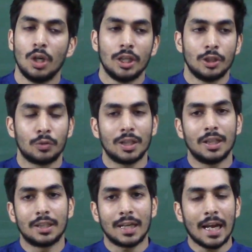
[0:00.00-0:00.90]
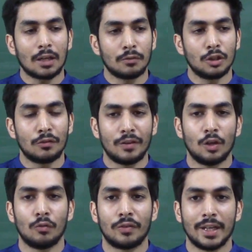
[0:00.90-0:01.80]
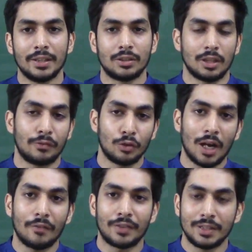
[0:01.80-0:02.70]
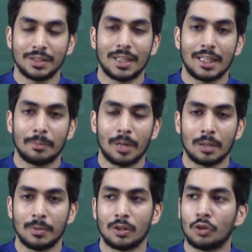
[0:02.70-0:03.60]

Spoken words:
you can interact with your fellow friends if you have friends in that department,